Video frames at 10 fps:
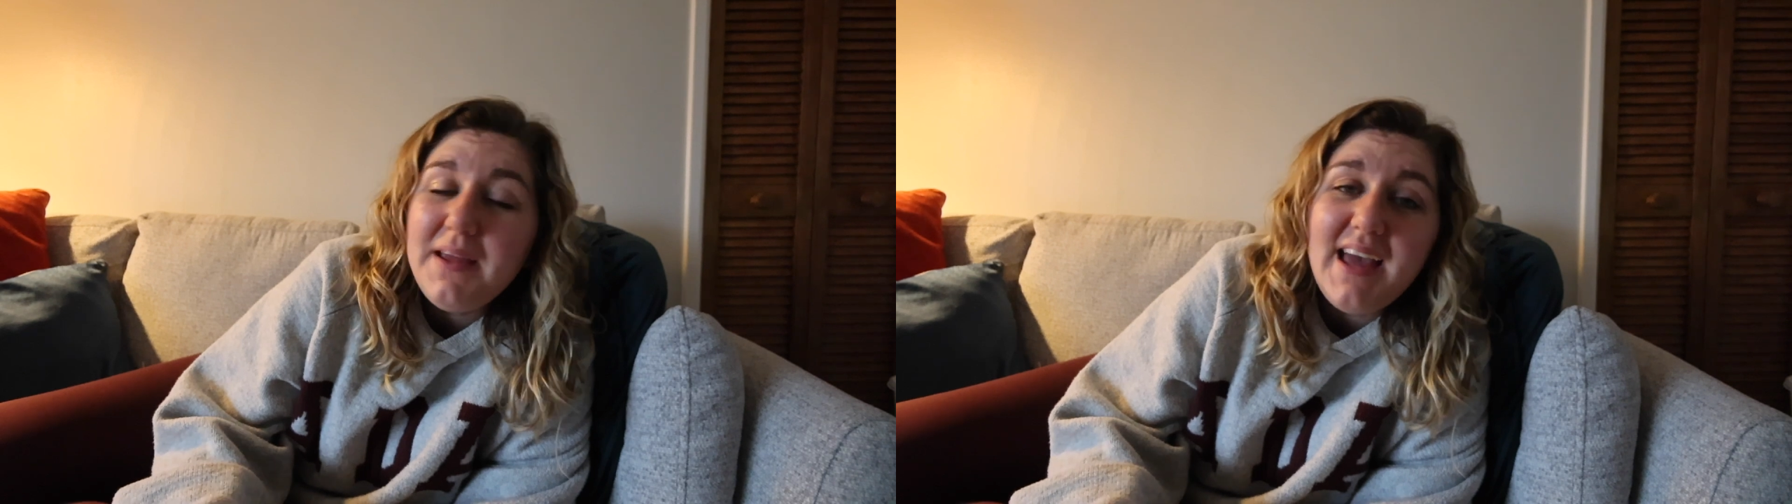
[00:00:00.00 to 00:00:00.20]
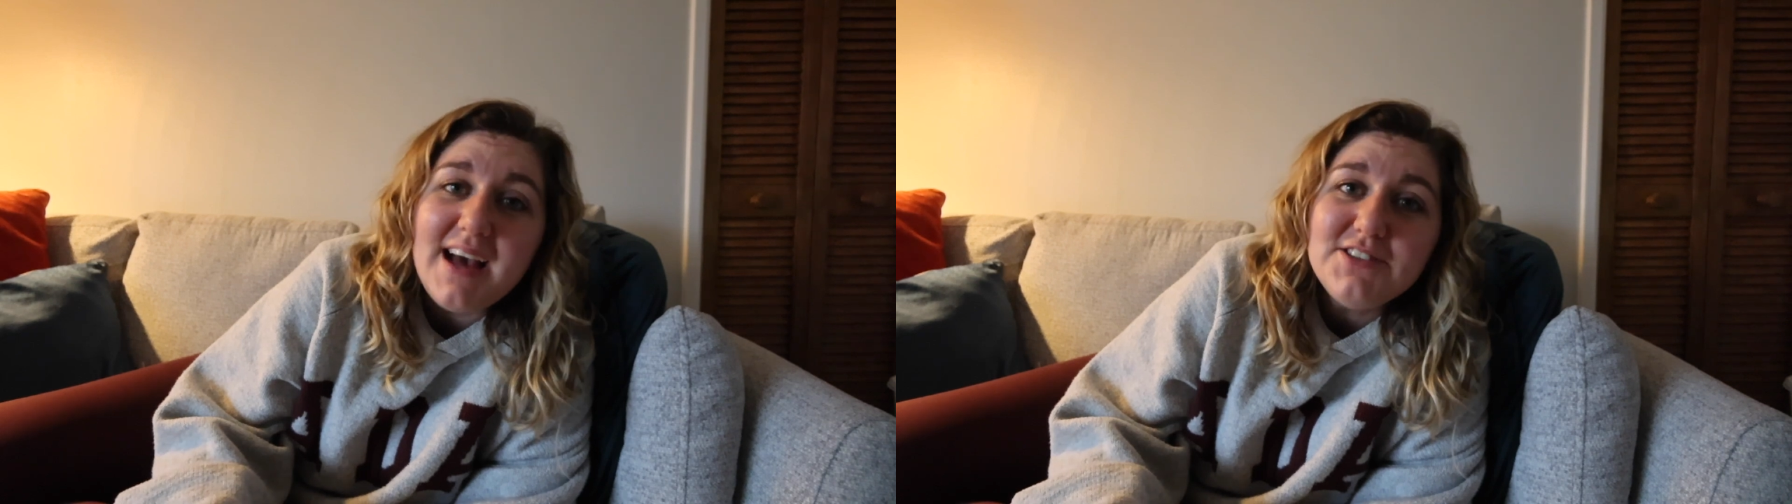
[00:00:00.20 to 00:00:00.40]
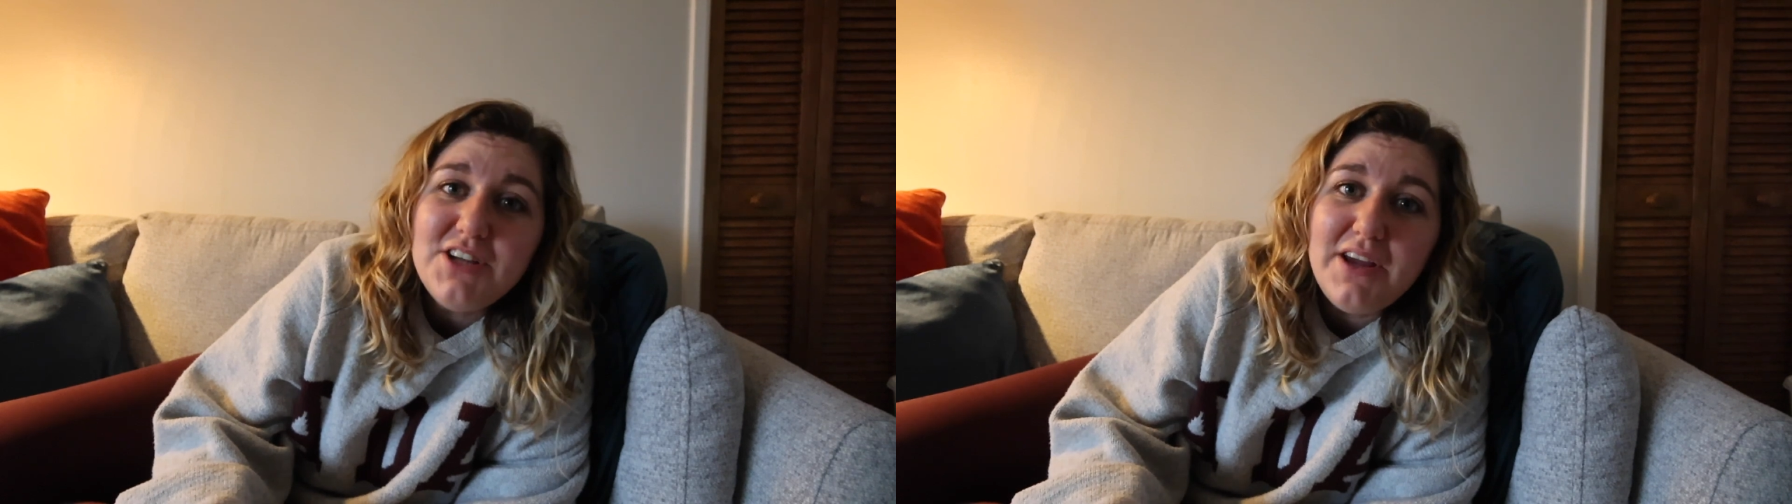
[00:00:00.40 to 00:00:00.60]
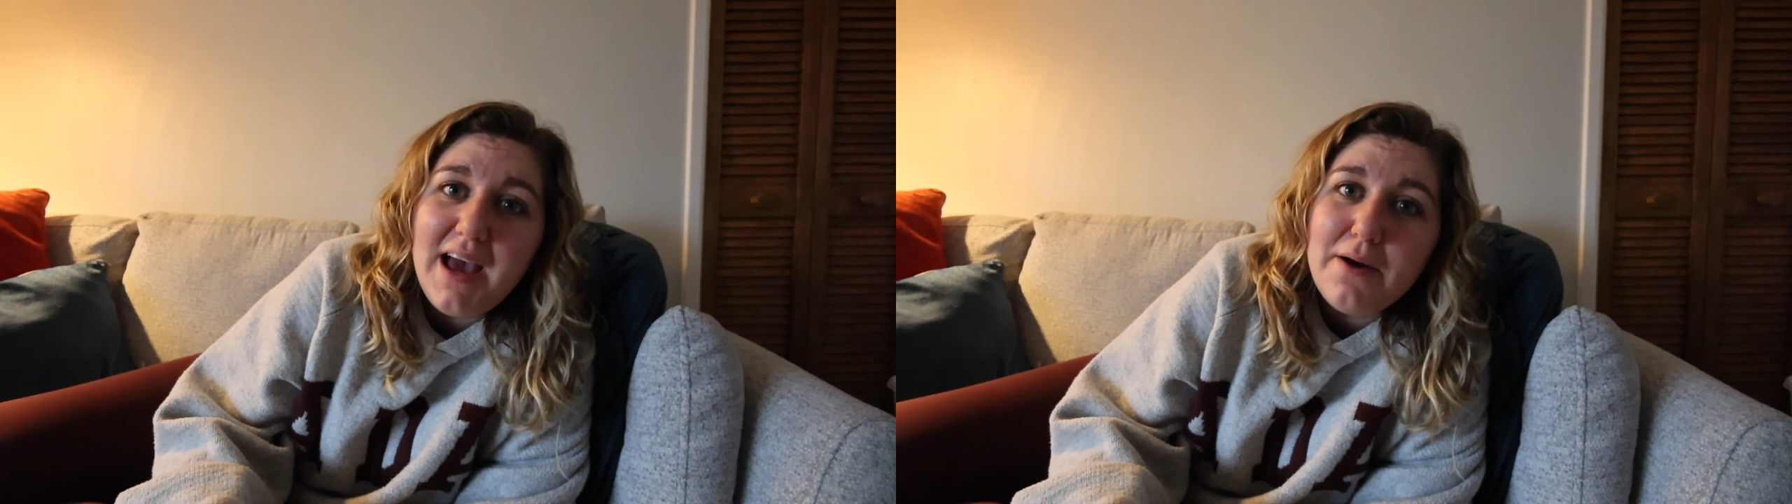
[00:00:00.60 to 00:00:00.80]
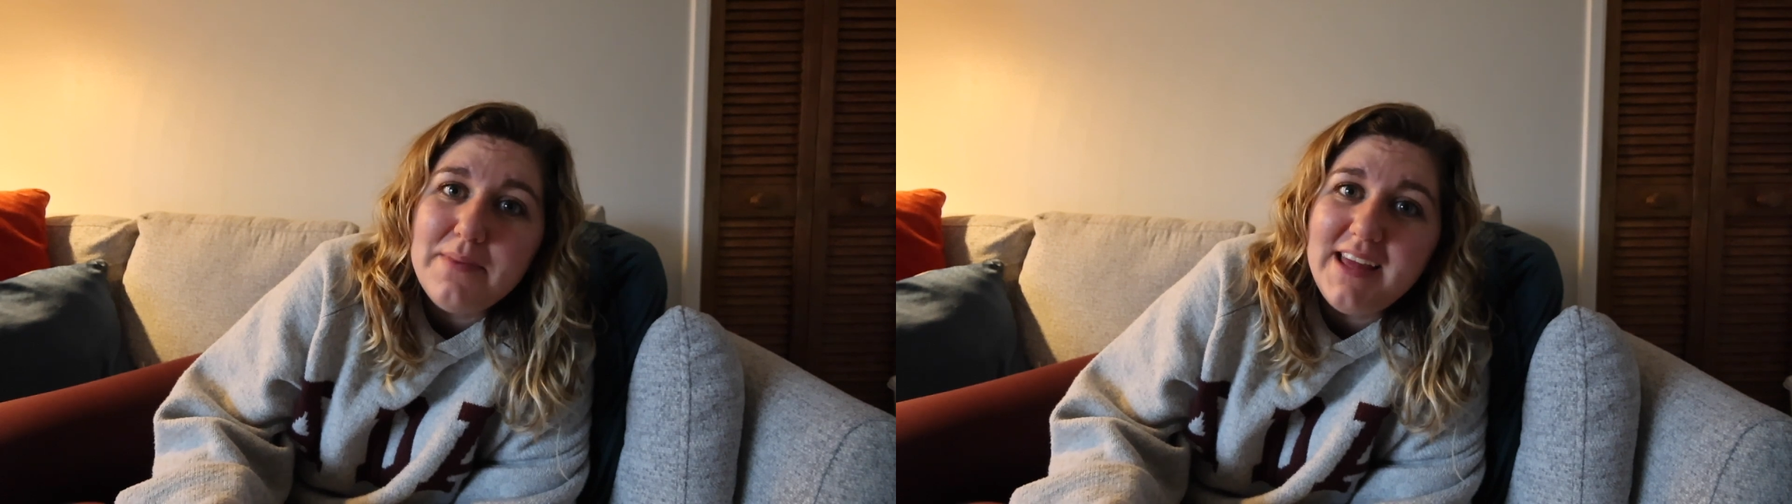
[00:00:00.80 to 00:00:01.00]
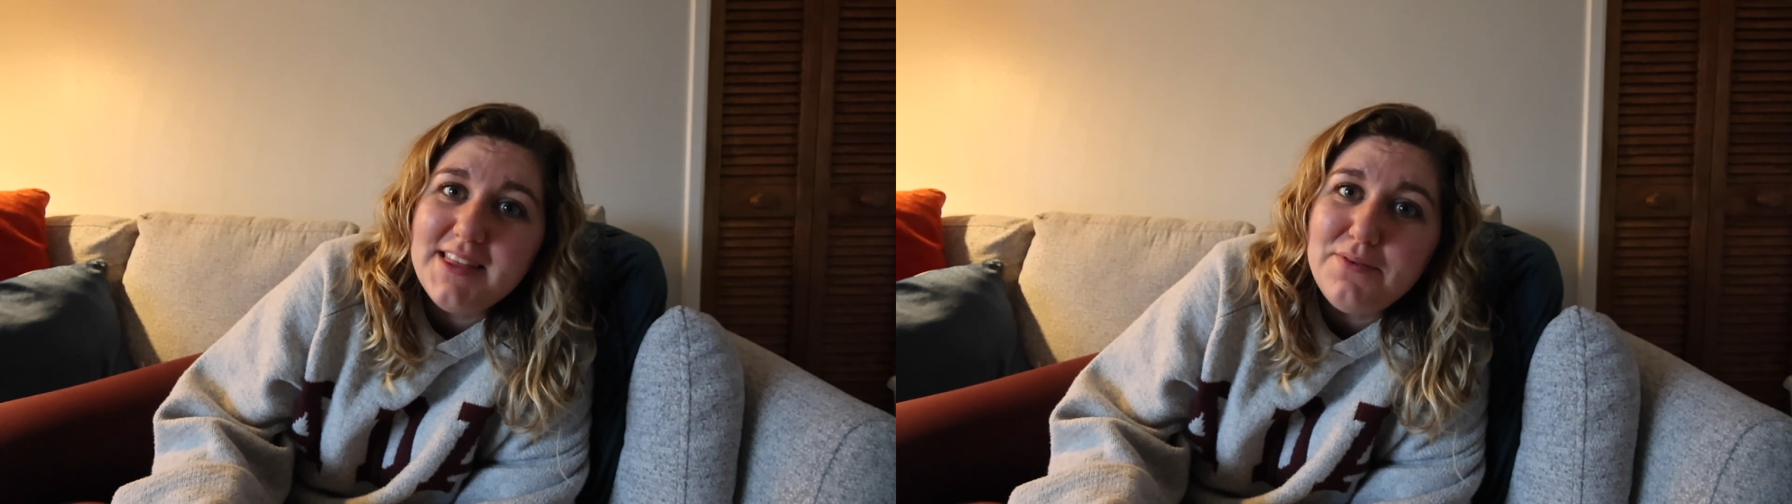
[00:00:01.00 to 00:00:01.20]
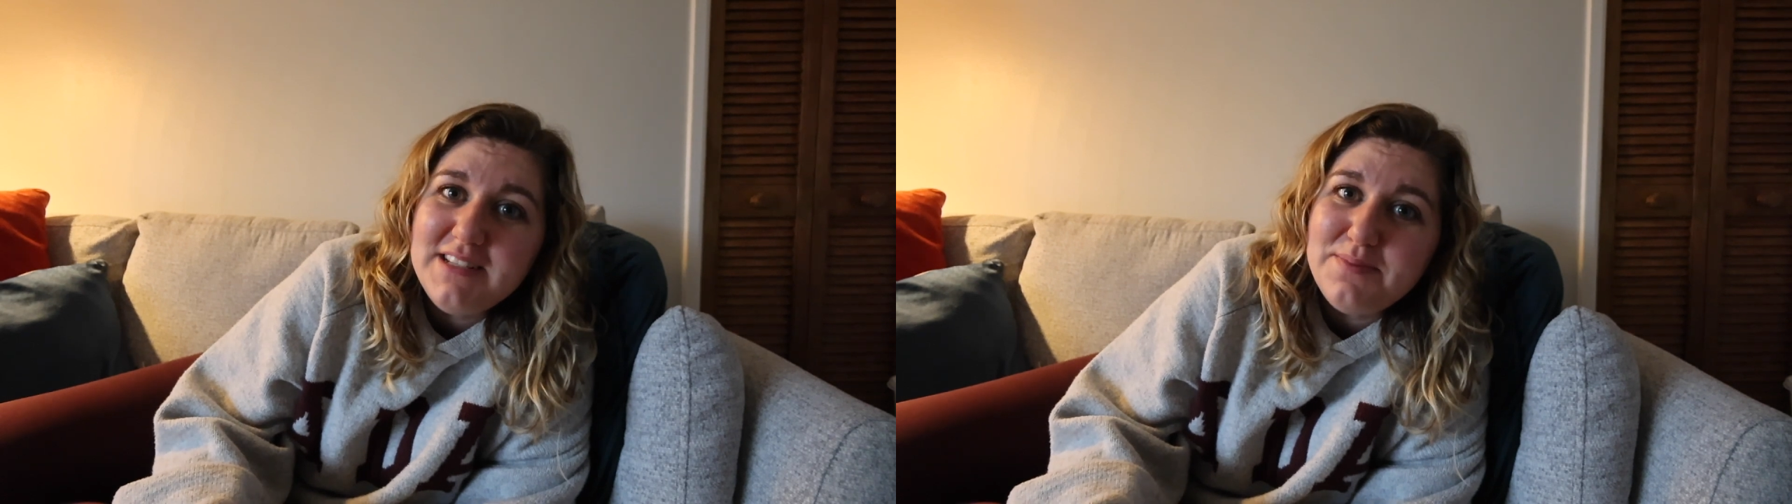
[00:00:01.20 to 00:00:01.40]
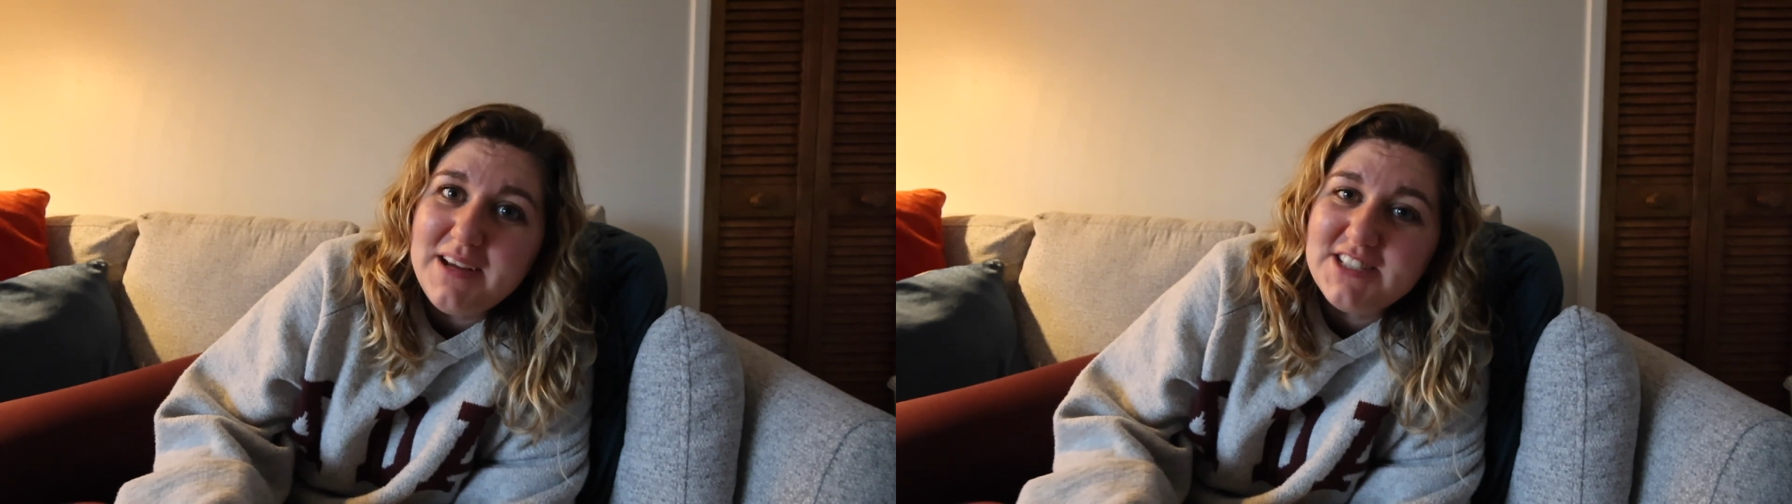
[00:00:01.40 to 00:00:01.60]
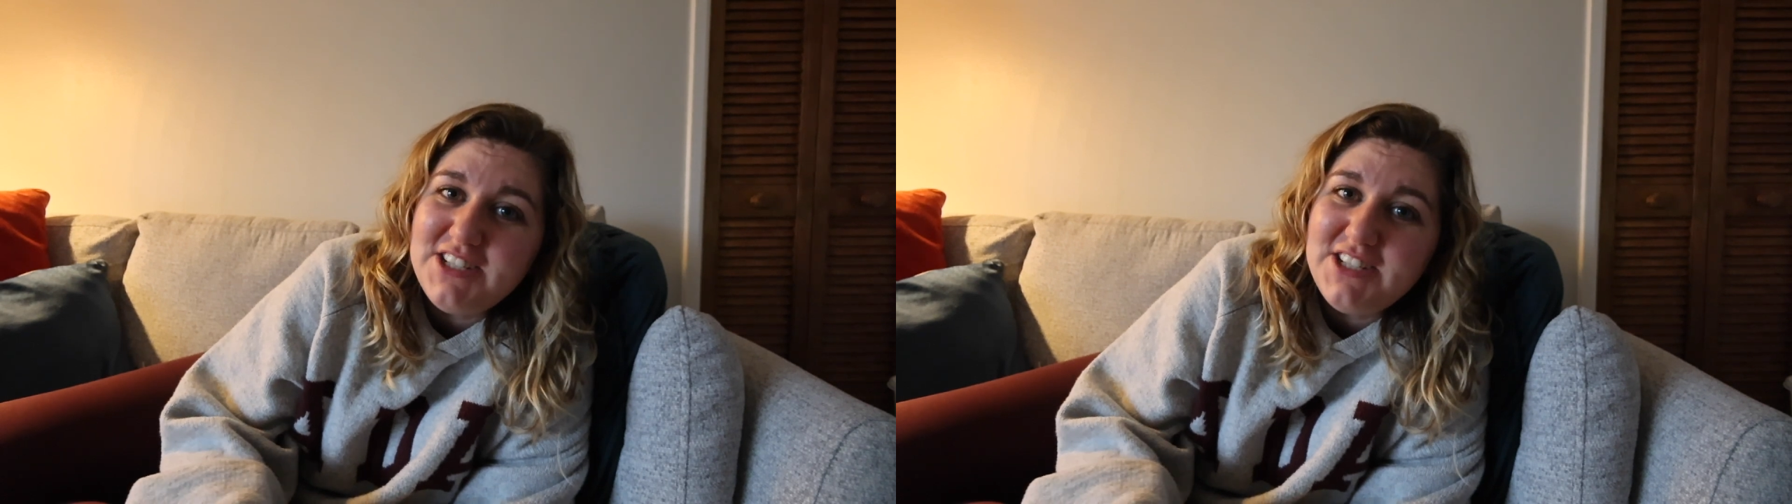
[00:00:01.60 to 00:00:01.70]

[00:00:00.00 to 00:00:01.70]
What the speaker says: So yeah, I'll show you how to make the Weetabix